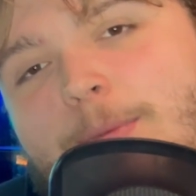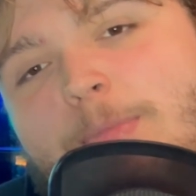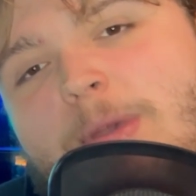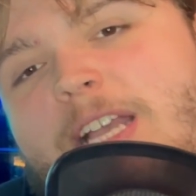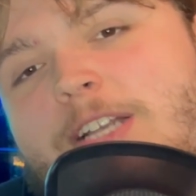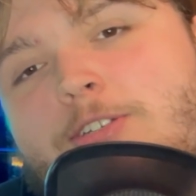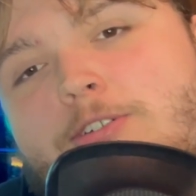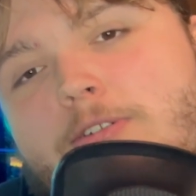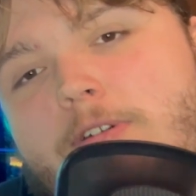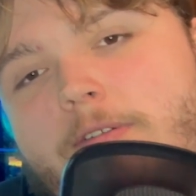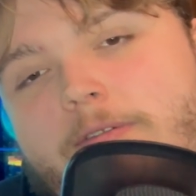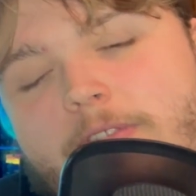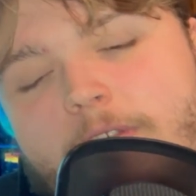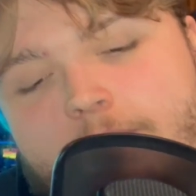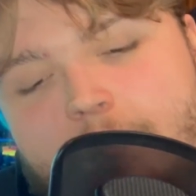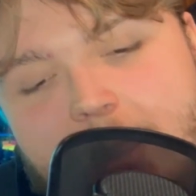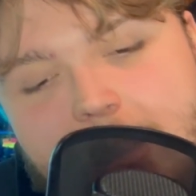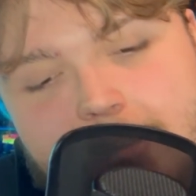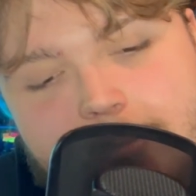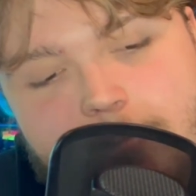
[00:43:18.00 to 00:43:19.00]
of picture of the
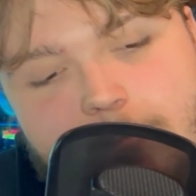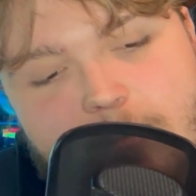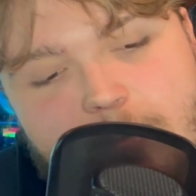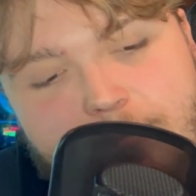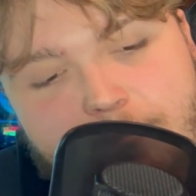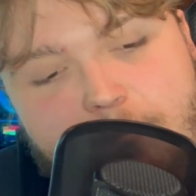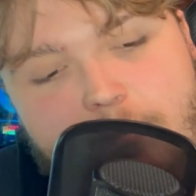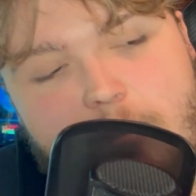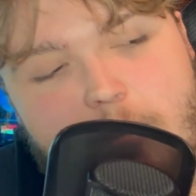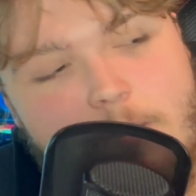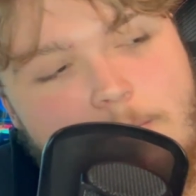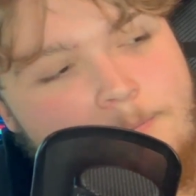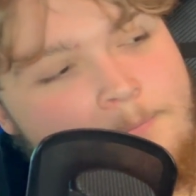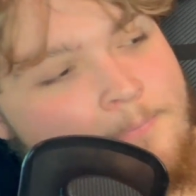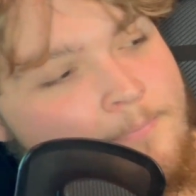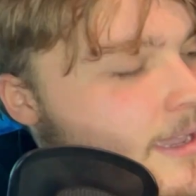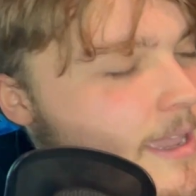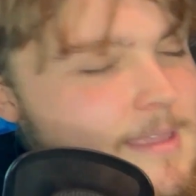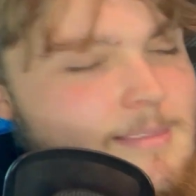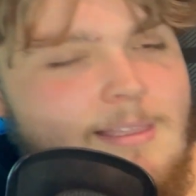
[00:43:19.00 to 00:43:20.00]
fans of this film.
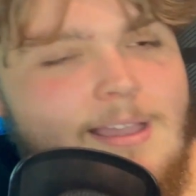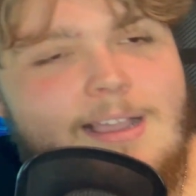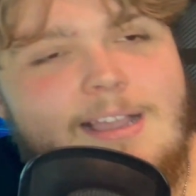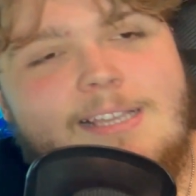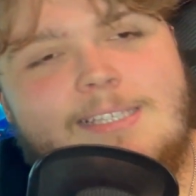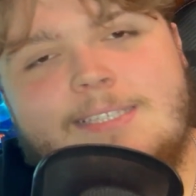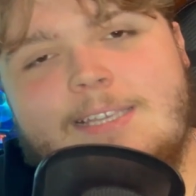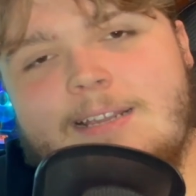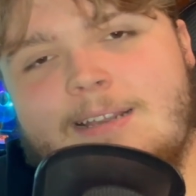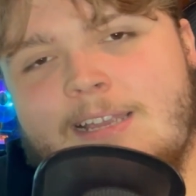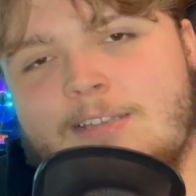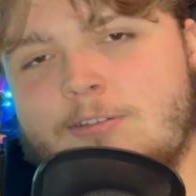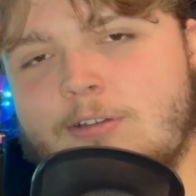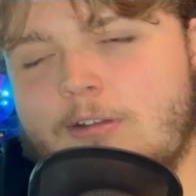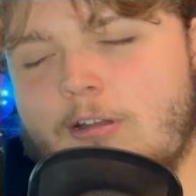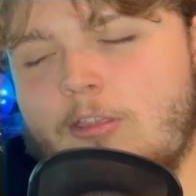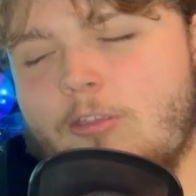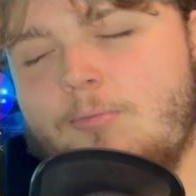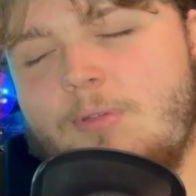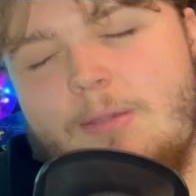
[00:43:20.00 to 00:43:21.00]
And like I said, I
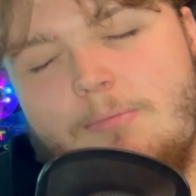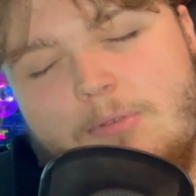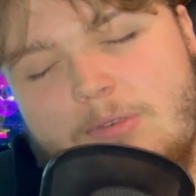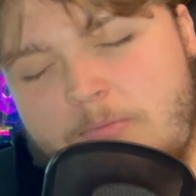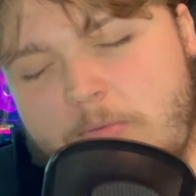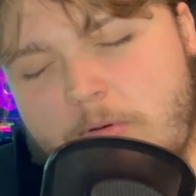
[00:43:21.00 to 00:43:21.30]
took other people's